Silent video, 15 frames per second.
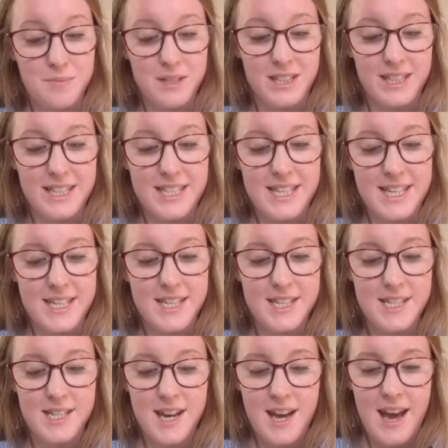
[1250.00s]

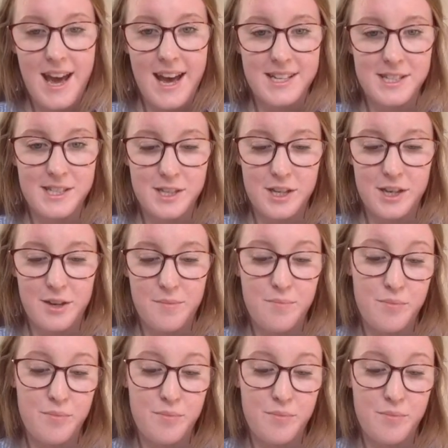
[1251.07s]
pleated, as the